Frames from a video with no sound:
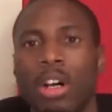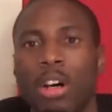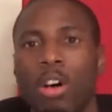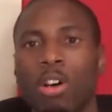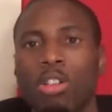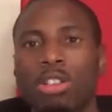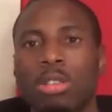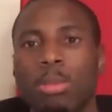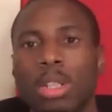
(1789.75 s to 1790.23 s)

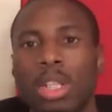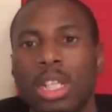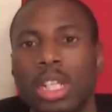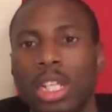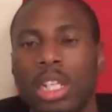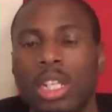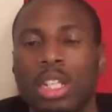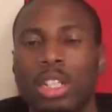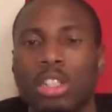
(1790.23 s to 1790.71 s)

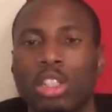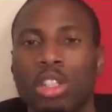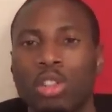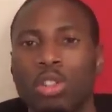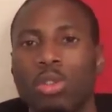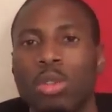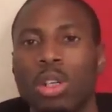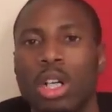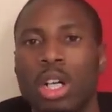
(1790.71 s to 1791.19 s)
ultimately
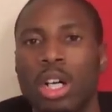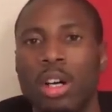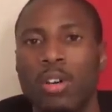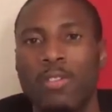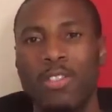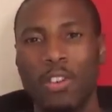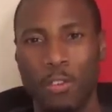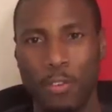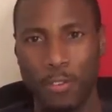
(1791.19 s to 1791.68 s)
to uh,
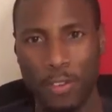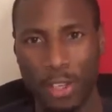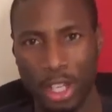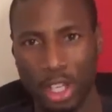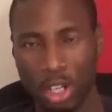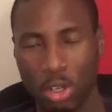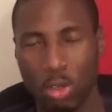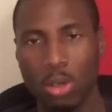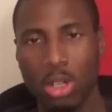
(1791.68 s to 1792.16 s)

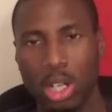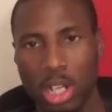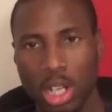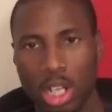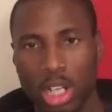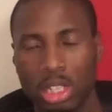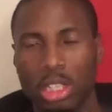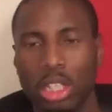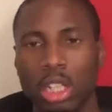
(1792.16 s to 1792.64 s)
fulfill
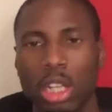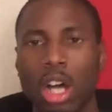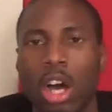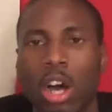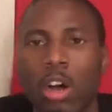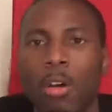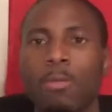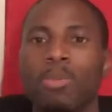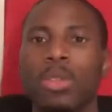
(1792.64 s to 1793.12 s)
the
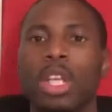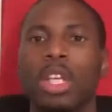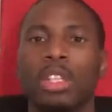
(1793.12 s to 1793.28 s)
law.